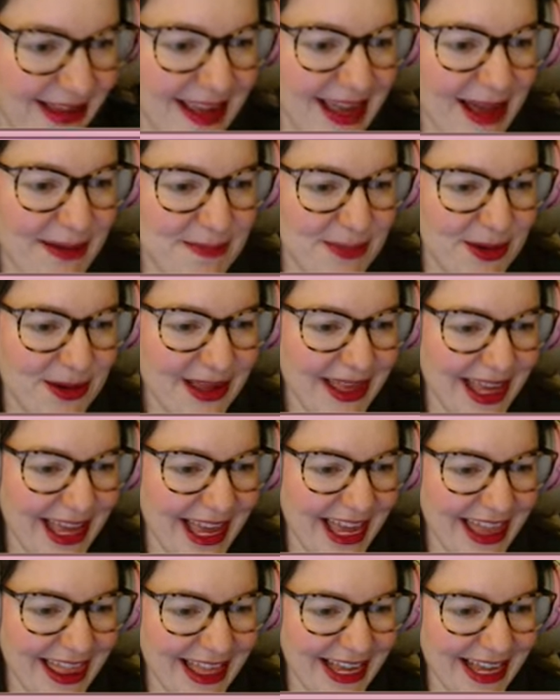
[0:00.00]
Yeah, book
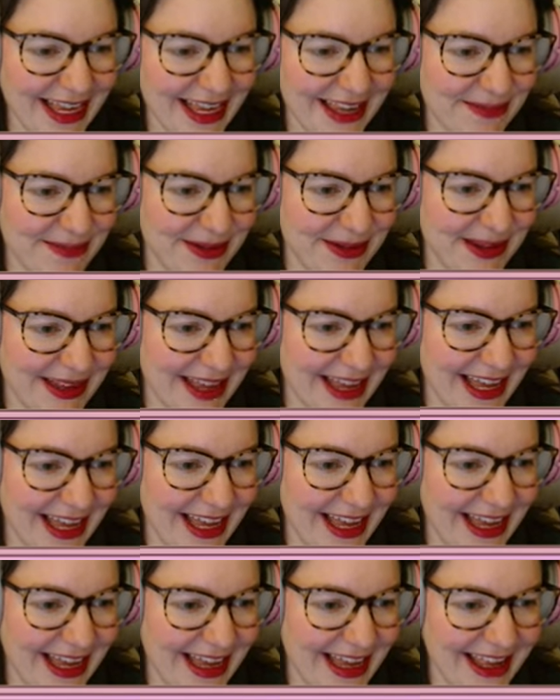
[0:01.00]
it. Thank you, book
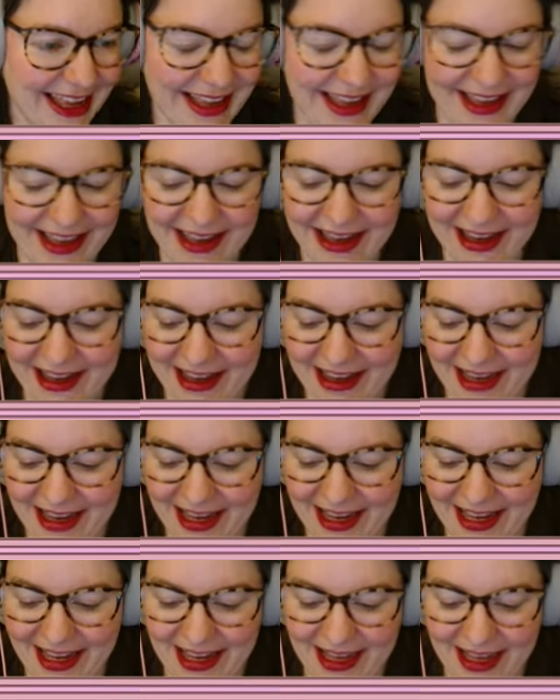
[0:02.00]
it. You did it,
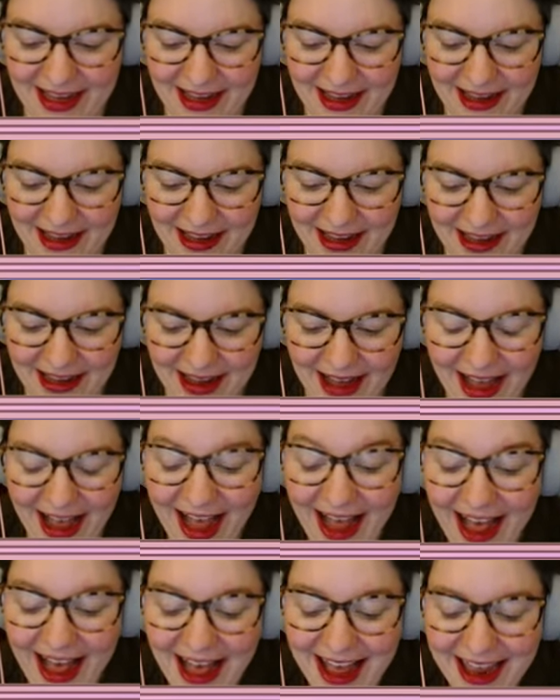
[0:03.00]
Poppy.
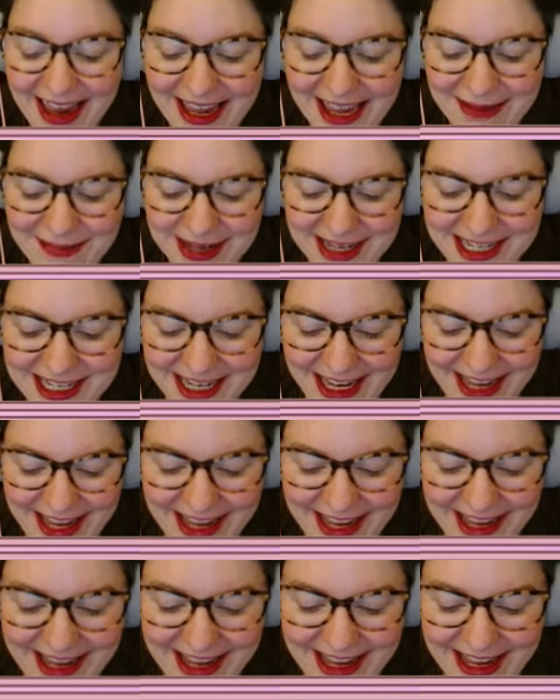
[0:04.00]
Hi,
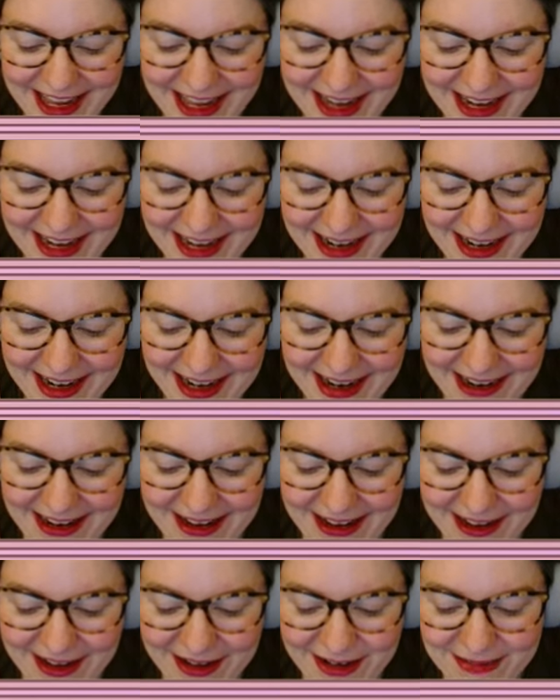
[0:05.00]
Amy Jane.
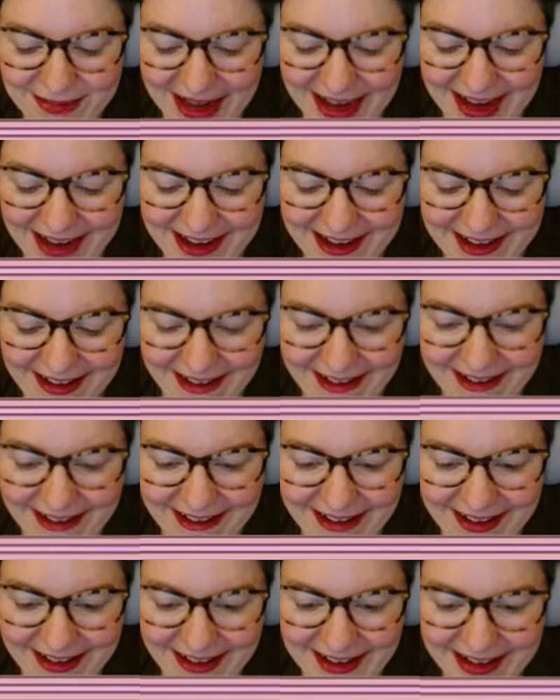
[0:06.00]
Oh, my
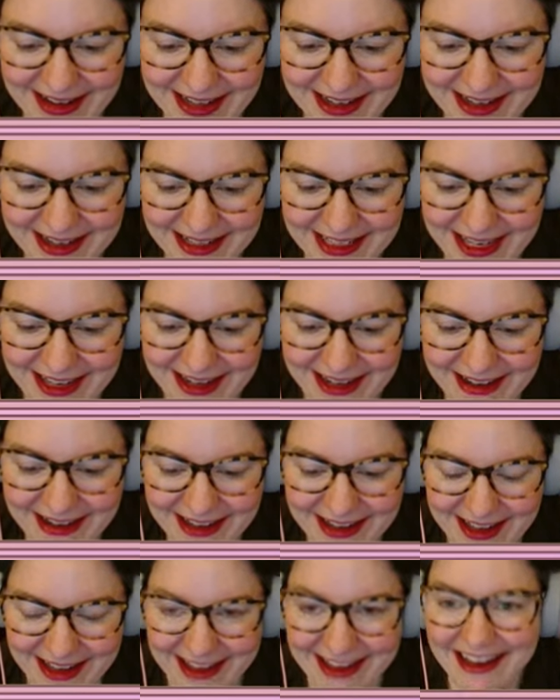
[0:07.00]
God. Does it look
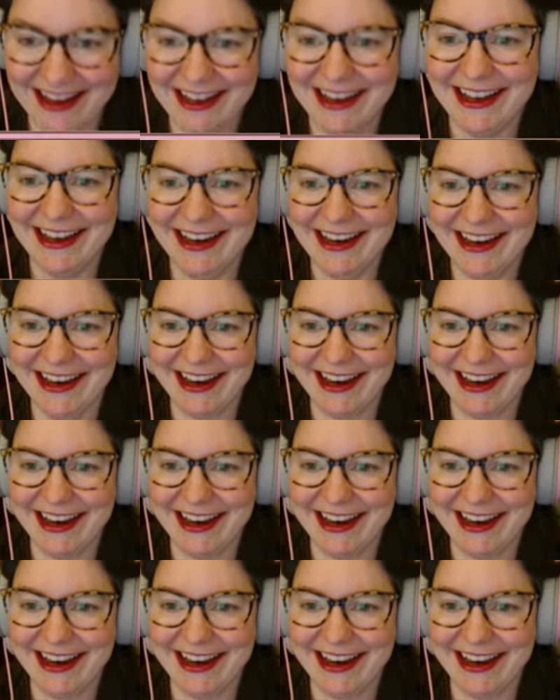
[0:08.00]
good?